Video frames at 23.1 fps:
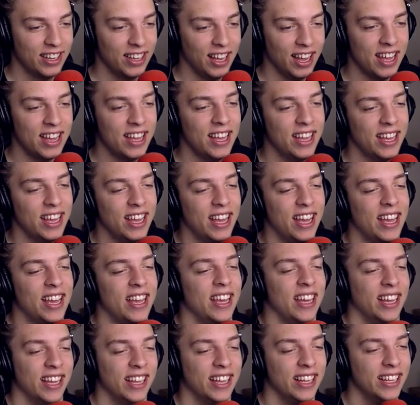Wait.
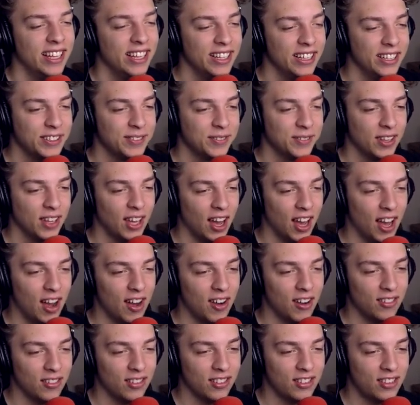okay. Uh, yeah, we'll
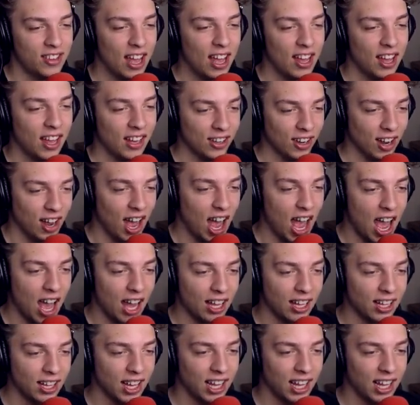oh, wait. We'll, ah!